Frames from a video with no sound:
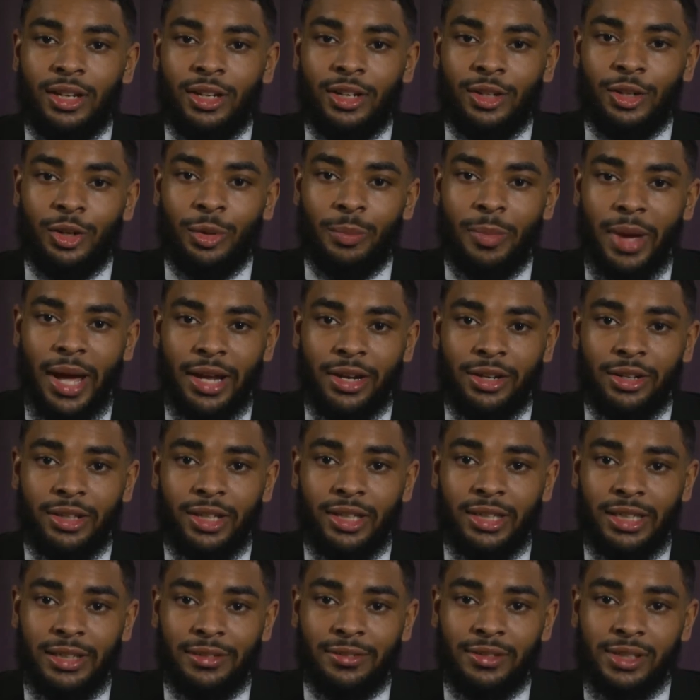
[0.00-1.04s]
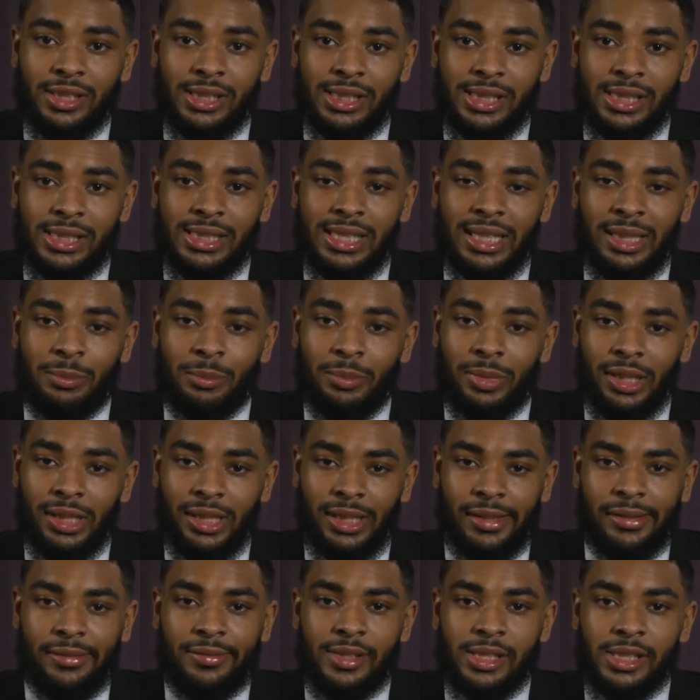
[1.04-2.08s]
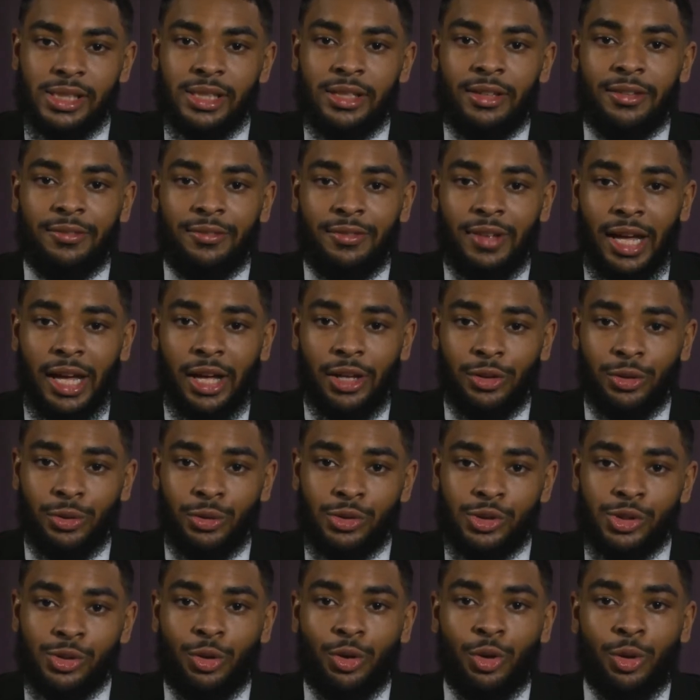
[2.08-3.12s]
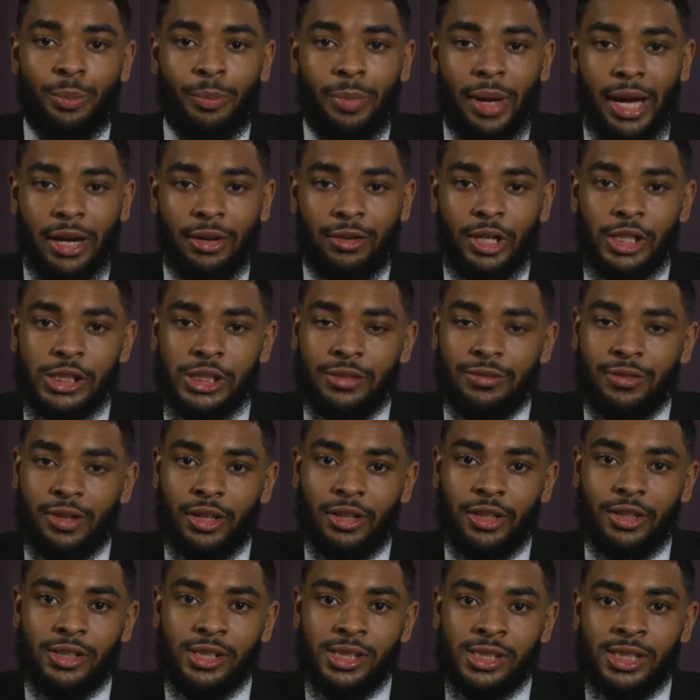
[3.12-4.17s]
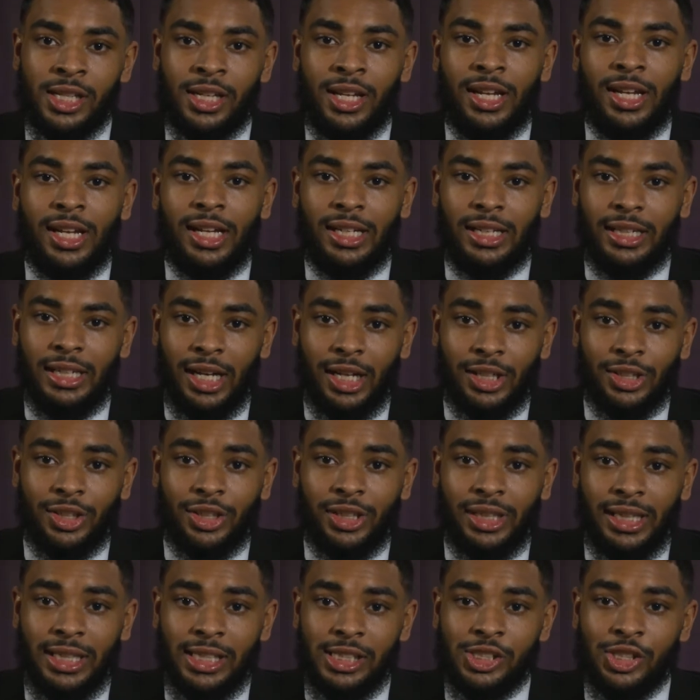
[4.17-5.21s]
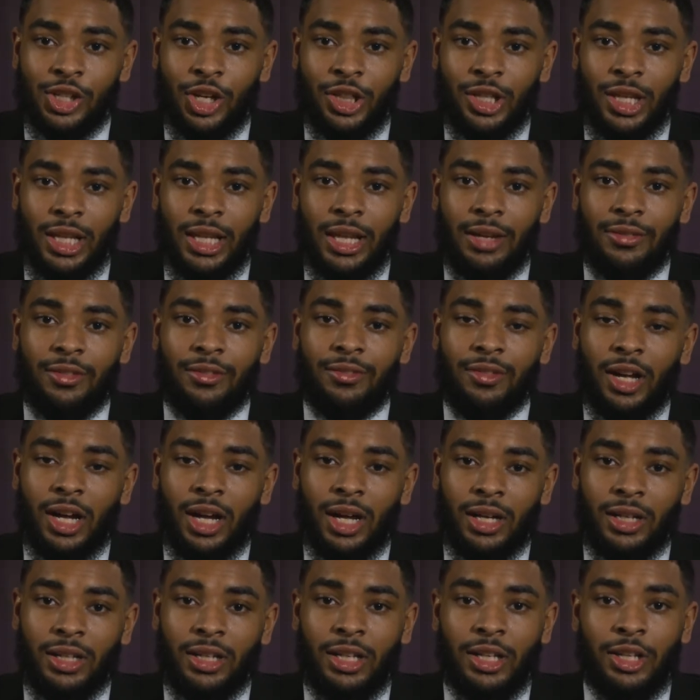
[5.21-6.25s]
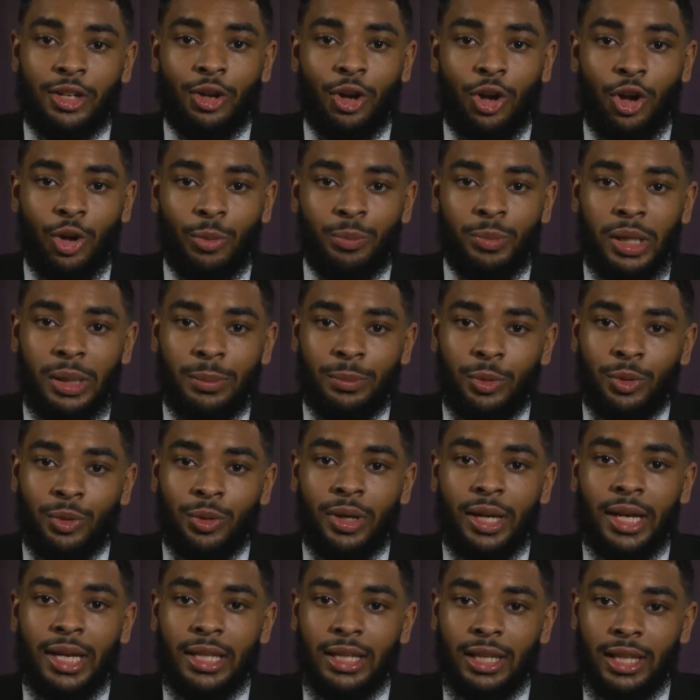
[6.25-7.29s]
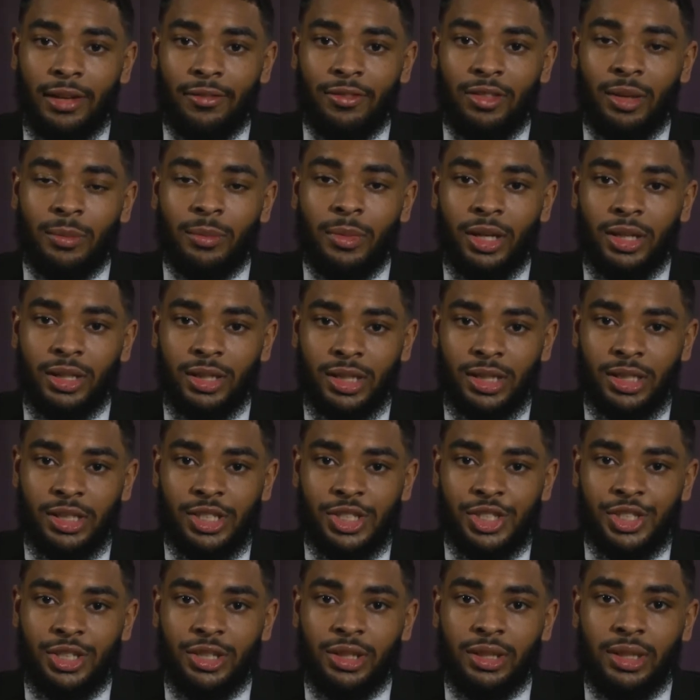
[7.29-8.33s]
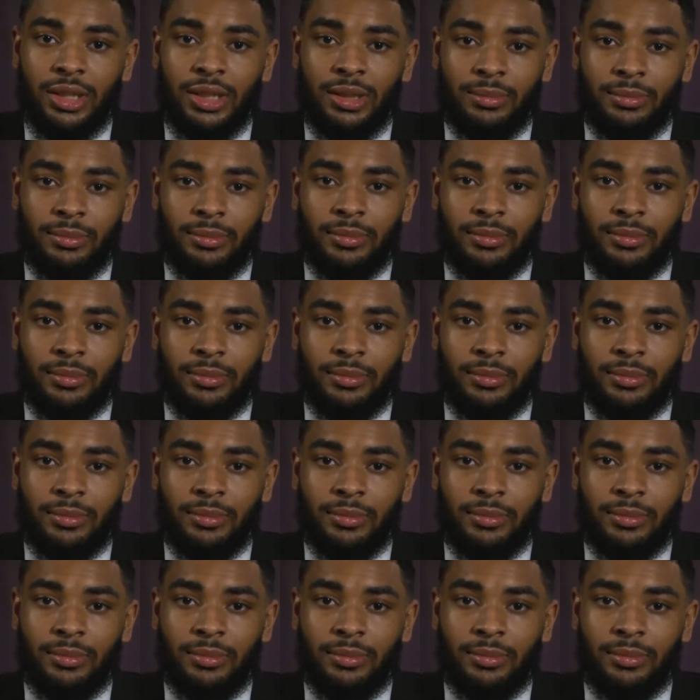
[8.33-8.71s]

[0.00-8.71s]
No matter the differences in beliefs, values, or backgrounds of others, Dr. King sought the love of God in all people and loved them unconditionally.